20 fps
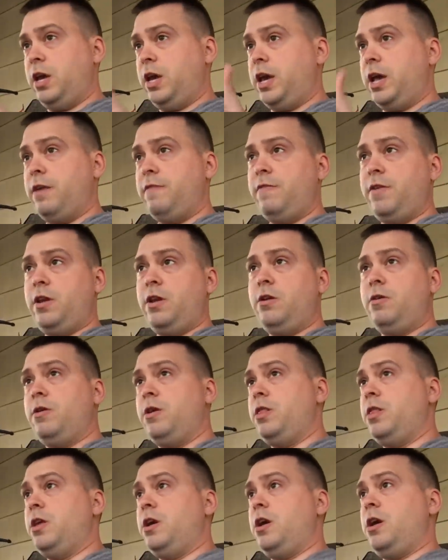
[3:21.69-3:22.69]
had a video
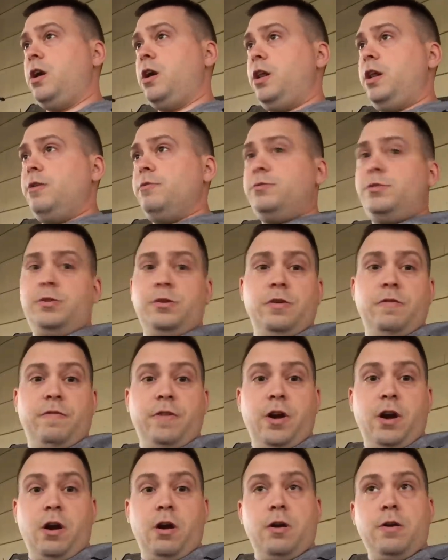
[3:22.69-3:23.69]
on there, and he was doing a
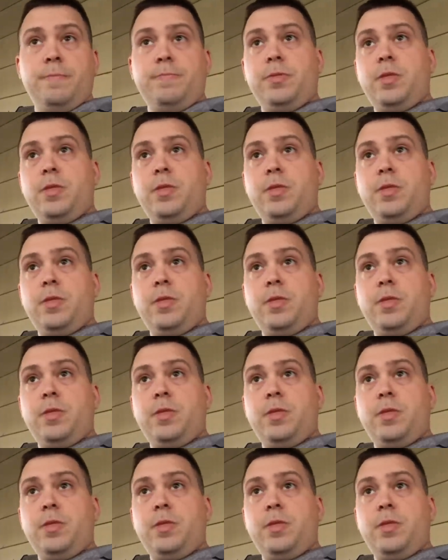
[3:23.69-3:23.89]
VR.